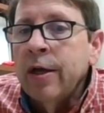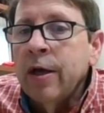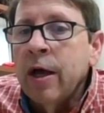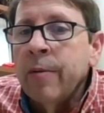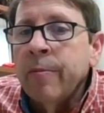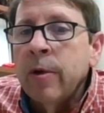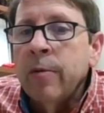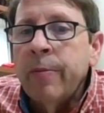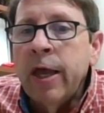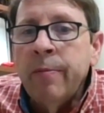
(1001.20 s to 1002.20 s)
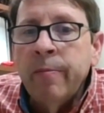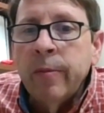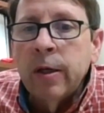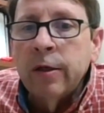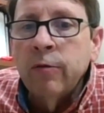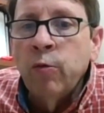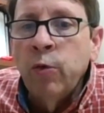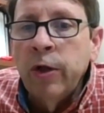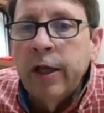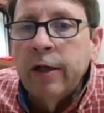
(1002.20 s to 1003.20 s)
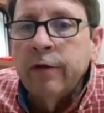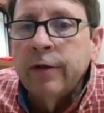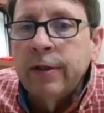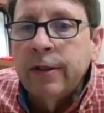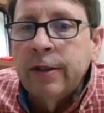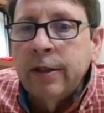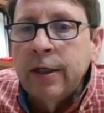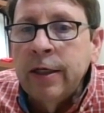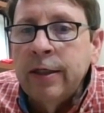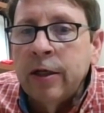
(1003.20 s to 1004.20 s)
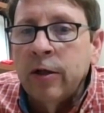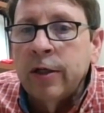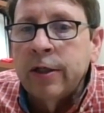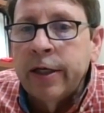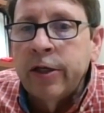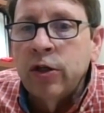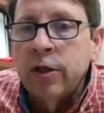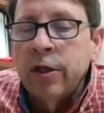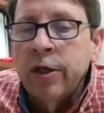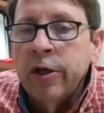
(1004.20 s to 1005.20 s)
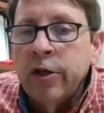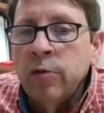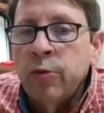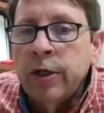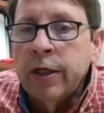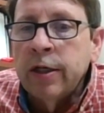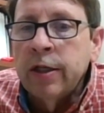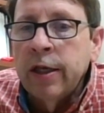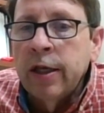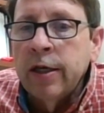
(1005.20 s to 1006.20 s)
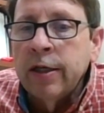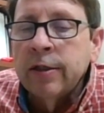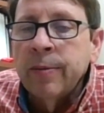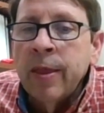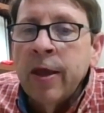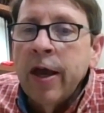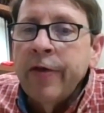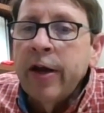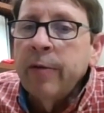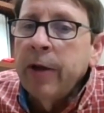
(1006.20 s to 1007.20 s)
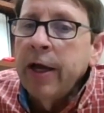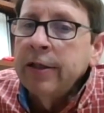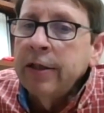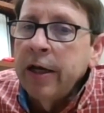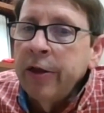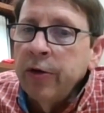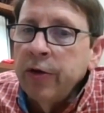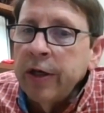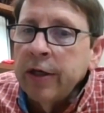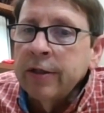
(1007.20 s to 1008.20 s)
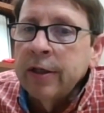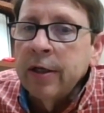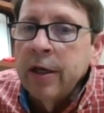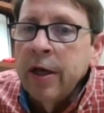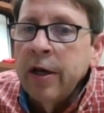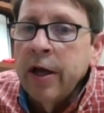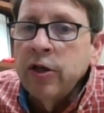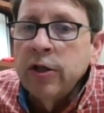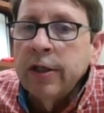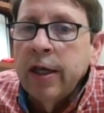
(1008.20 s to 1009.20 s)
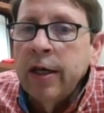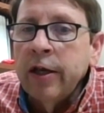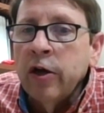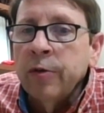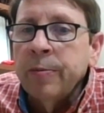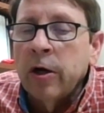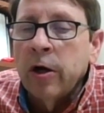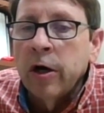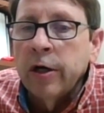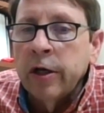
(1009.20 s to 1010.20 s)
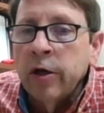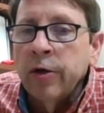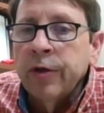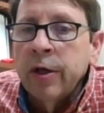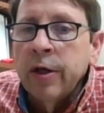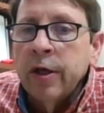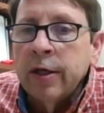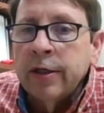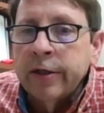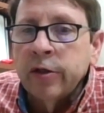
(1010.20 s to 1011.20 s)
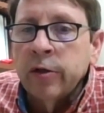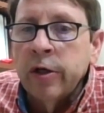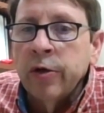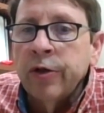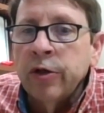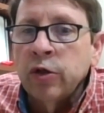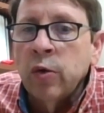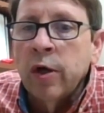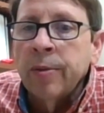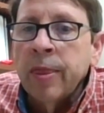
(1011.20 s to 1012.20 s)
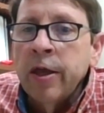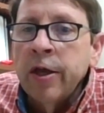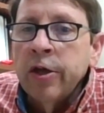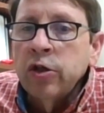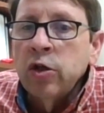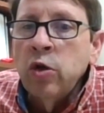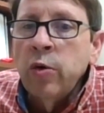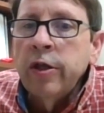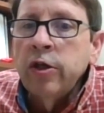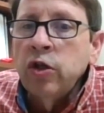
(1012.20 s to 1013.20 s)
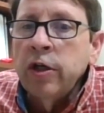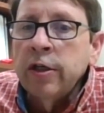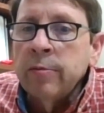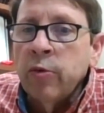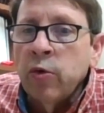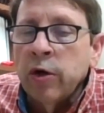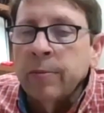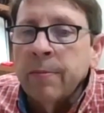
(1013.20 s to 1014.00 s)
um, pay really detailed attention to protecting the kidneys. And that applies to other things that not just kidney health, but heart health, intestinal health, and so on. So knowing the gene is important.